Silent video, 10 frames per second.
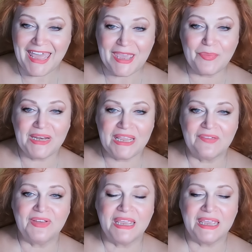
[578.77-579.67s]
he would
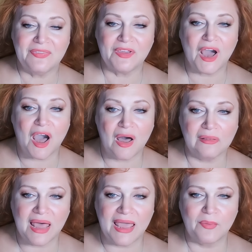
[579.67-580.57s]
even hit the call
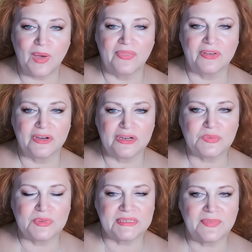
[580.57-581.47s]
light while the
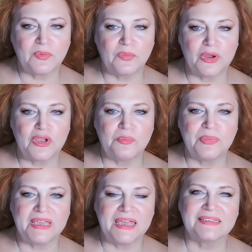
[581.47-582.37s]
nurse was in the room
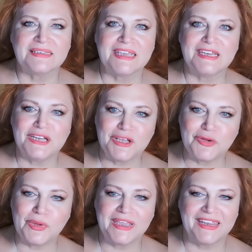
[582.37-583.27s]
because he
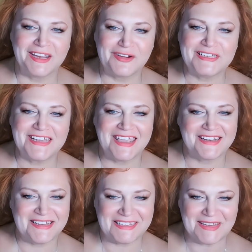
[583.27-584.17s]
knew it
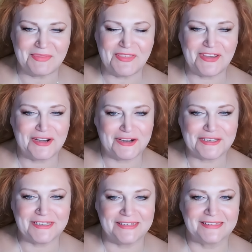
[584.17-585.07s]
irritated some of the
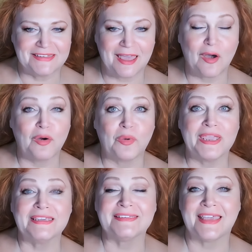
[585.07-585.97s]
nurses. Oh,
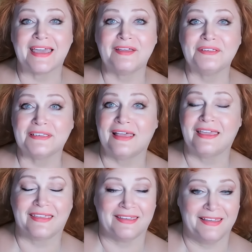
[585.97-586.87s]
he sounds
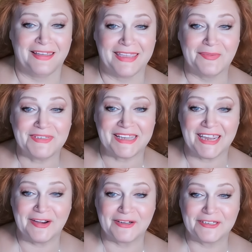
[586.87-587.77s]
like uh, he was a
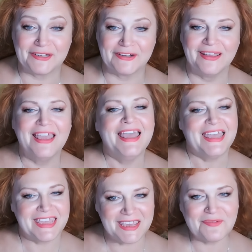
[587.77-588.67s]
character.
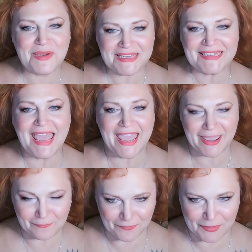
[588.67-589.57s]
He was a
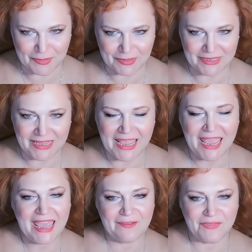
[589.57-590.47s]
handful.
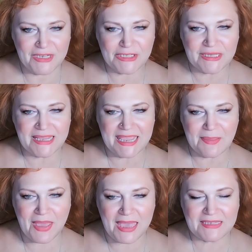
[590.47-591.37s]
Eventually, he
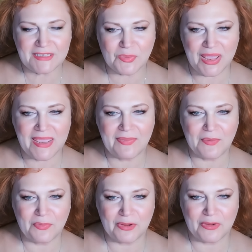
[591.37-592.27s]
passed away in the
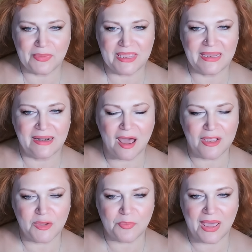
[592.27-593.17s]
room he had
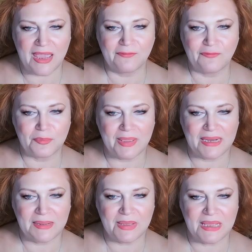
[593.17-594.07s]
occupied for
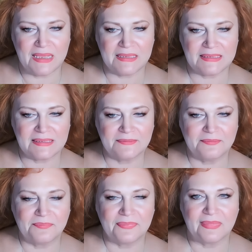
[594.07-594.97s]
many months.
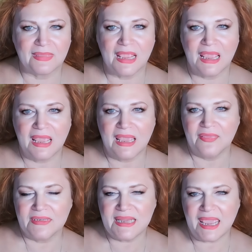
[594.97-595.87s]

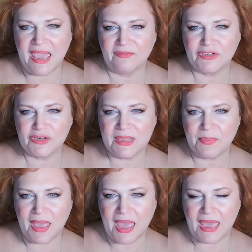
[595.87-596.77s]
The day after he
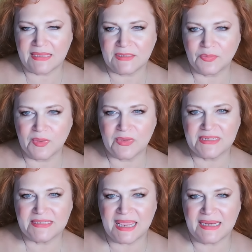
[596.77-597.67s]
passed, we were
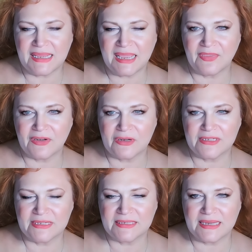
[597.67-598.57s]
standing at the
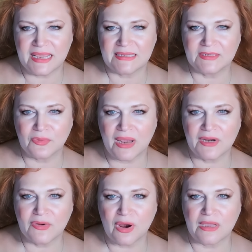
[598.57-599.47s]
nurse's desk right
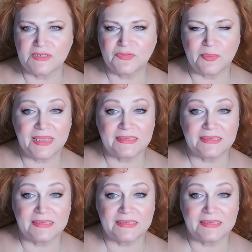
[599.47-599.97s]
across from